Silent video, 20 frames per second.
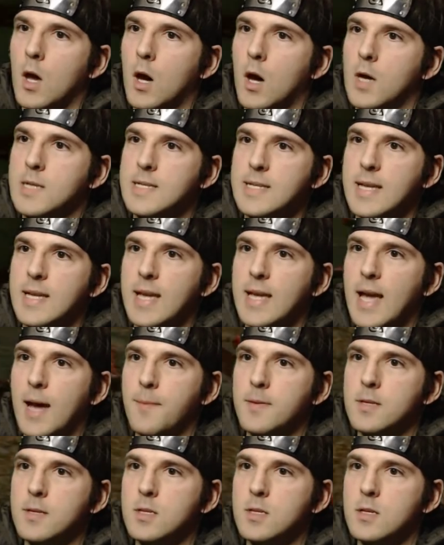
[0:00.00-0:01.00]
Oh, did he
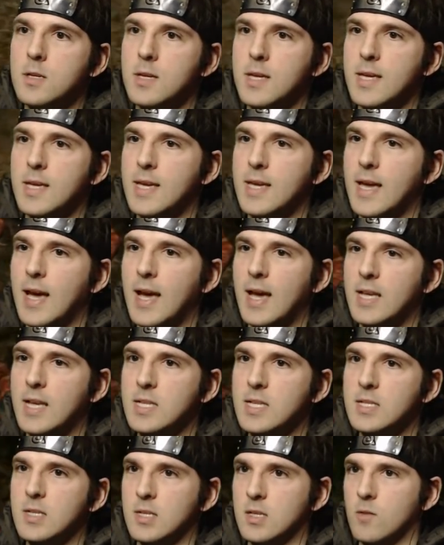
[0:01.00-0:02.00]
happen to?
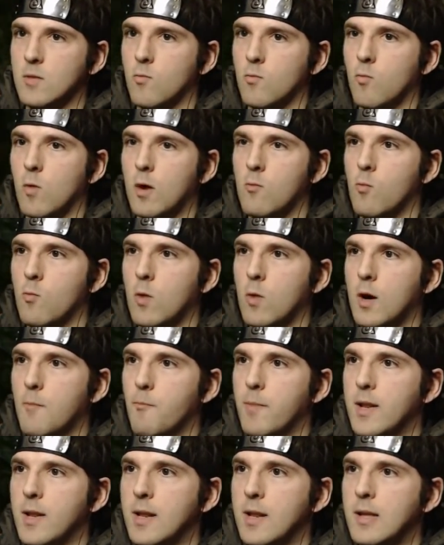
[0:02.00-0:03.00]
Yes, it's a 1-1,
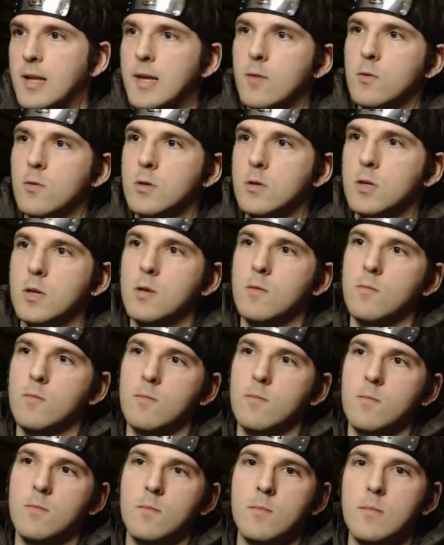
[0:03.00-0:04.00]
but it will do.
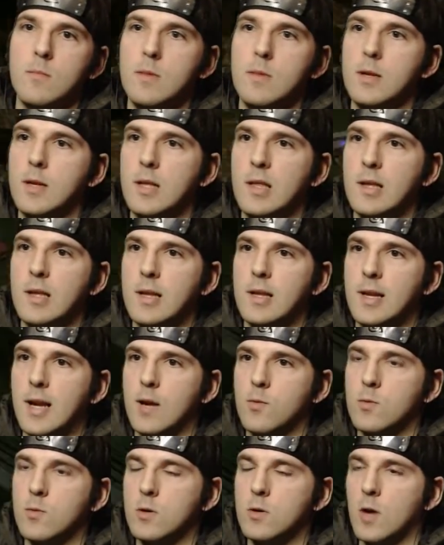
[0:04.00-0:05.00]

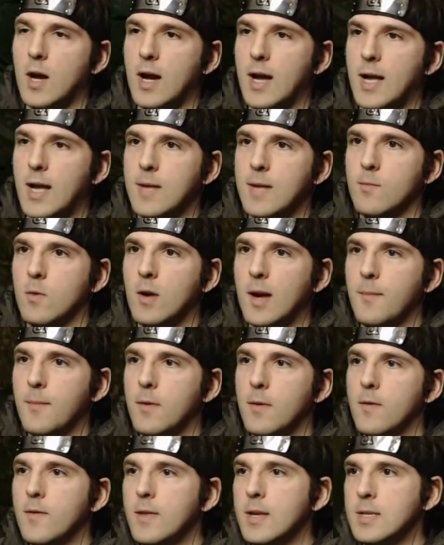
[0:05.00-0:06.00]
That will, ah, and more ammo
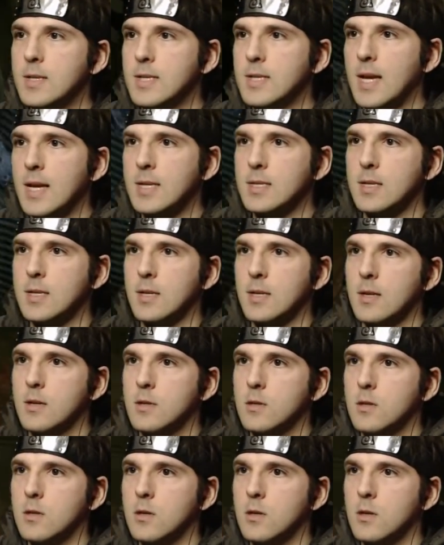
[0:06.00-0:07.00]
for this. Excellent.
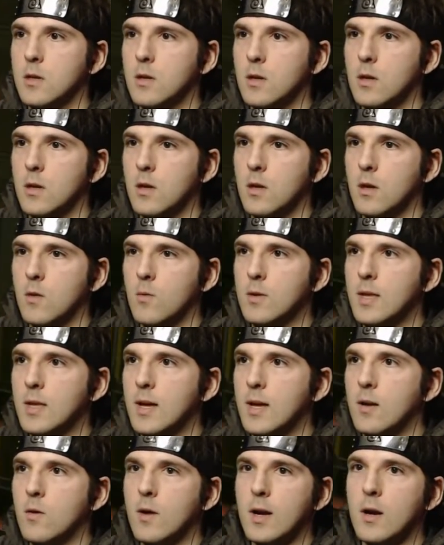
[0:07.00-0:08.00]
What the
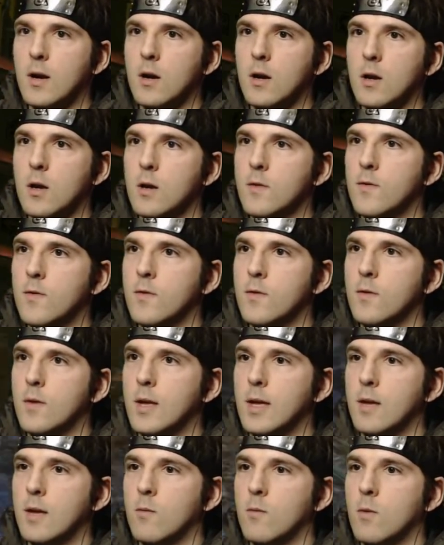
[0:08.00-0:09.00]
hell? I can't go through
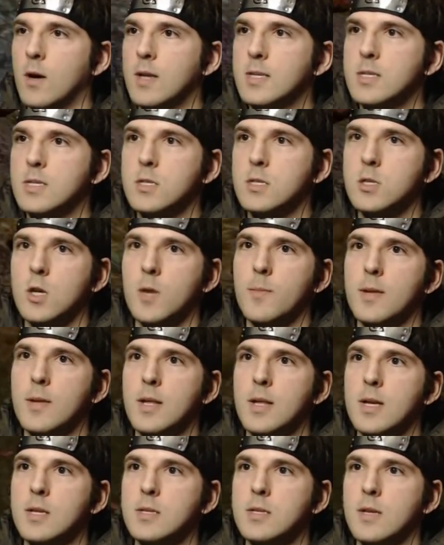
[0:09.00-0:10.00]
here. Why is it showing me
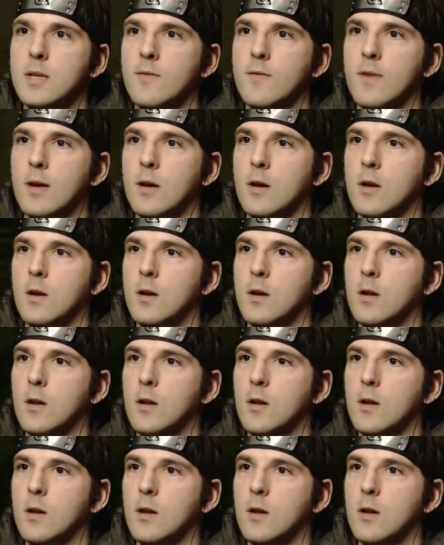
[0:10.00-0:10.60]
this if I can't?